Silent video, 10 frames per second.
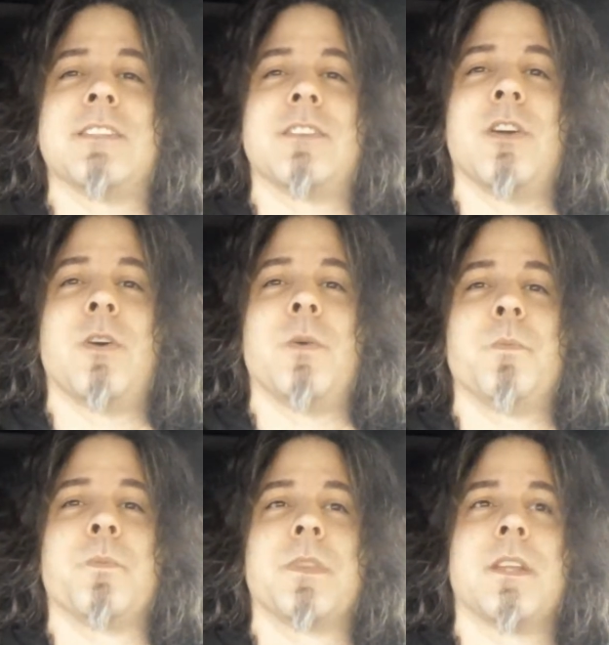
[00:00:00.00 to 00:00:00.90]
So
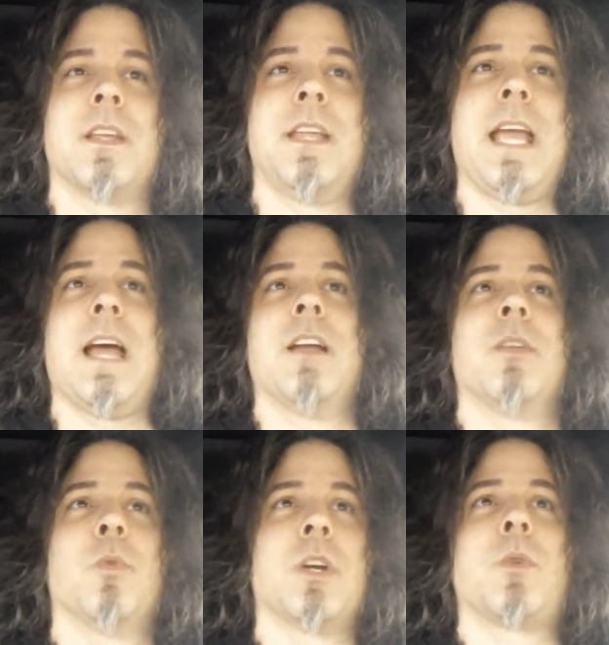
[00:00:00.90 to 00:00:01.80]
yeah,
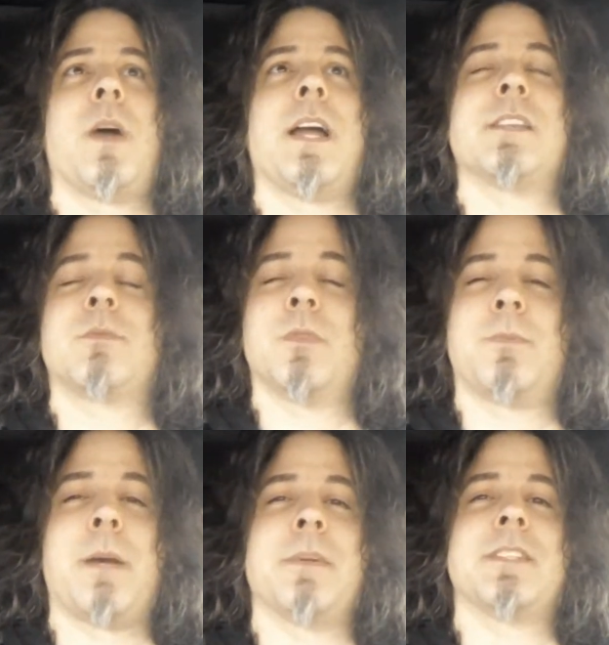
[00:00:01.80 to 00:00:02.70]
work wise, we'll
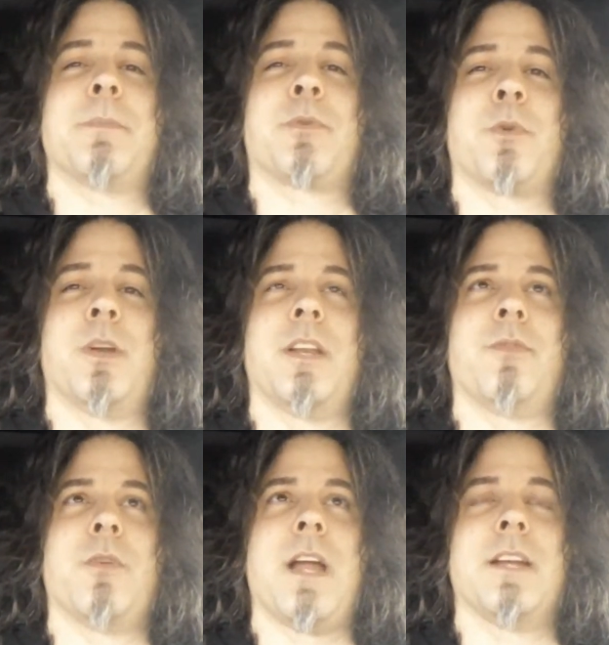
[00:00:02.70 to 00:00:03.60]
probably zip through it
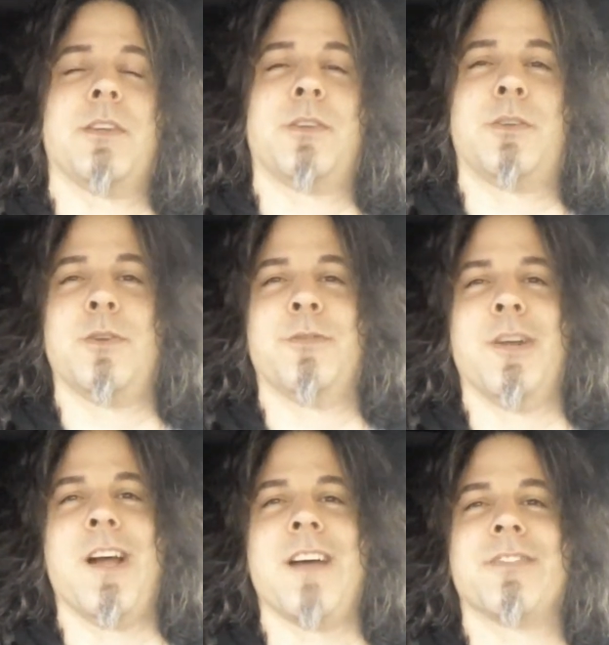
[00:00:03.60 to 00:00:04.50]
if we're not
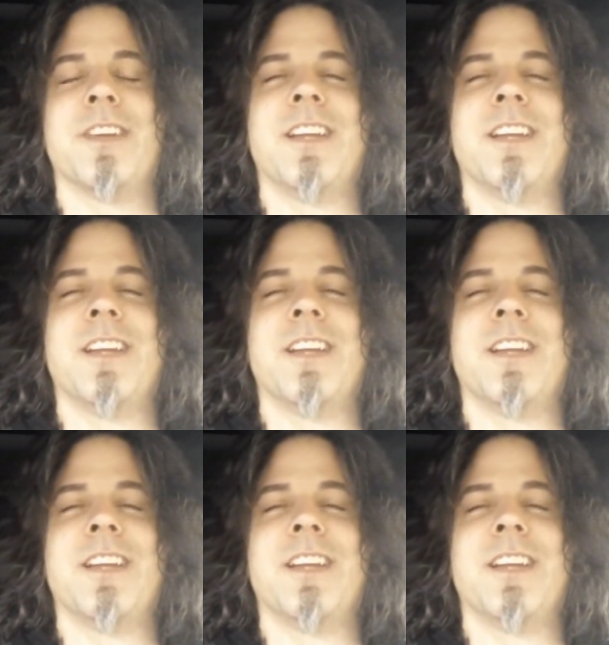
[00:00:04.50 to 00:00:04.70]
goofing off